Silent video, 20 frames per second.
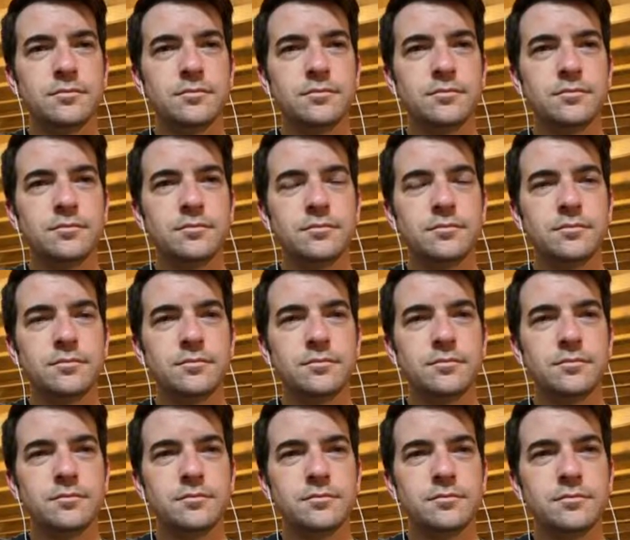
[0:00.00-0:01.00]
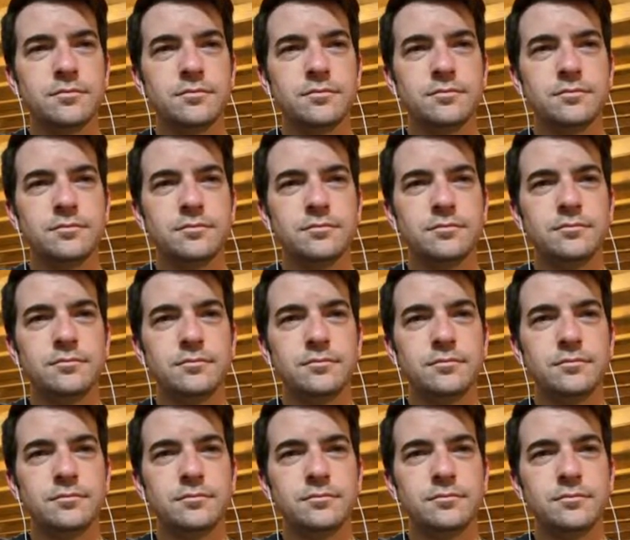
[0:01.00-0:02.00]

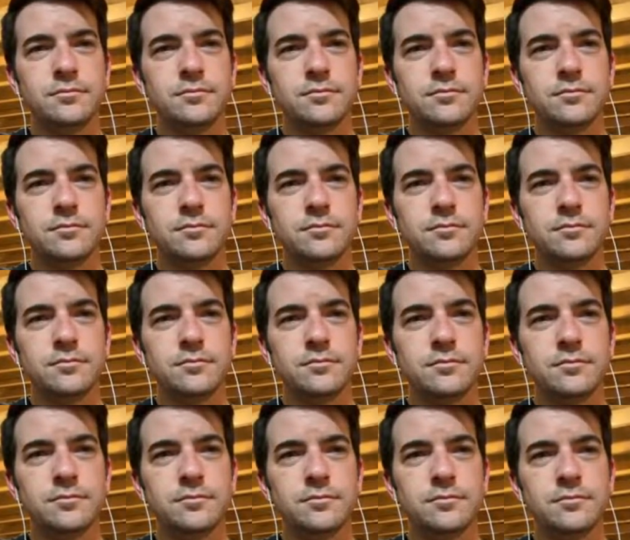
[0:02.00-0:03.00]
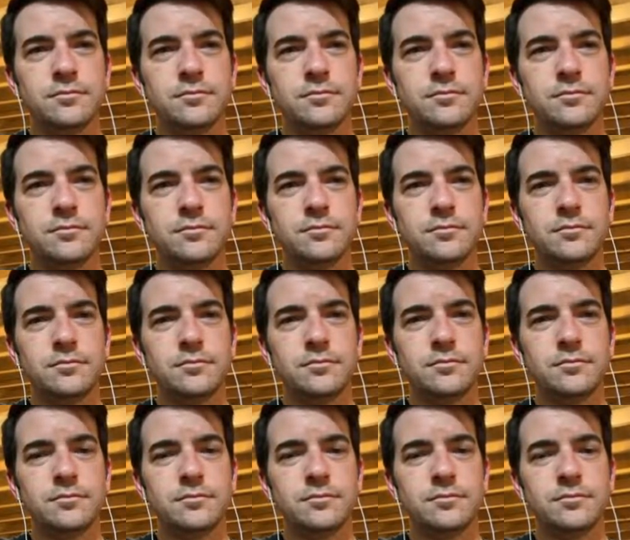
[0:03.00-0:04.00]

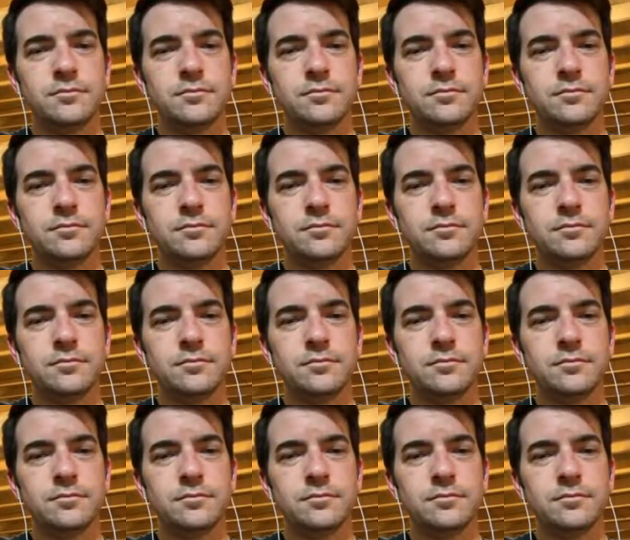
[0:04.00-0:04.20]
[no speech]